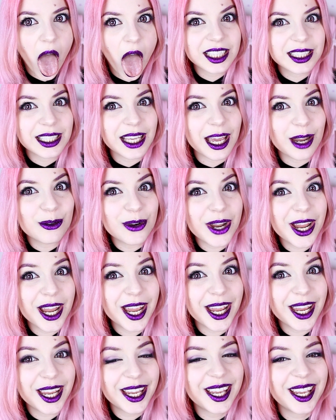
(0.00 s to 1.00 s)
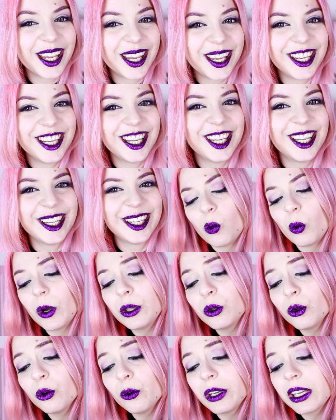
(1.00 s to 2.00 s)
Scary.
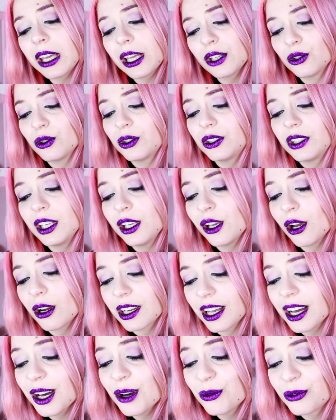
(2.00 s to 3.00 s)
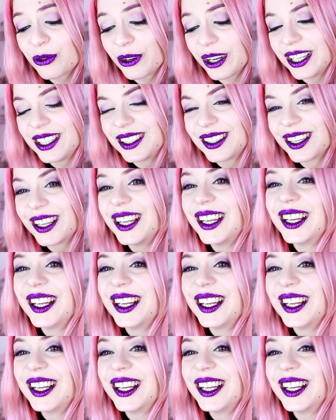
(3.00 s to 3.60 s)
When do we get to see your girlfriend?